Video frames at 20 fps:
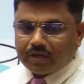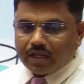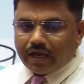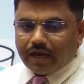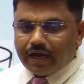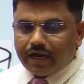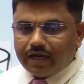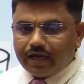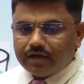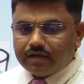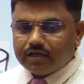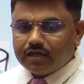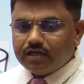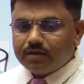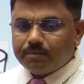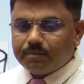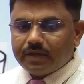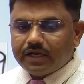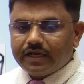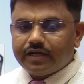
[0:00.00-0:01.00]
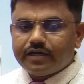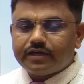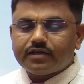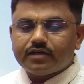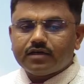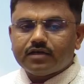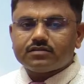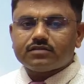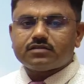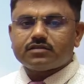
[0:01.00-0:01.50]
and in
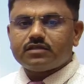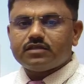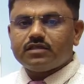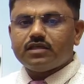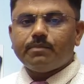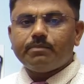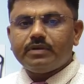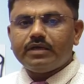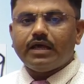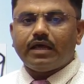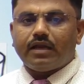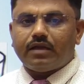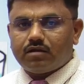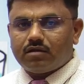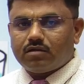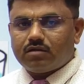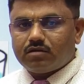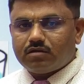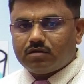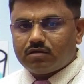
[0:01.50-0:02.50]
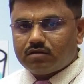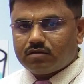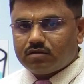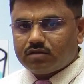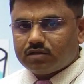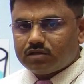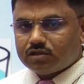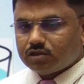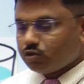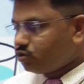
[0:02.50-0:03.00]
milliliters ml
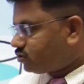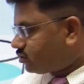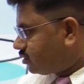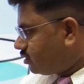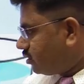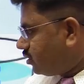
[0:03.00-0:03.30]
used.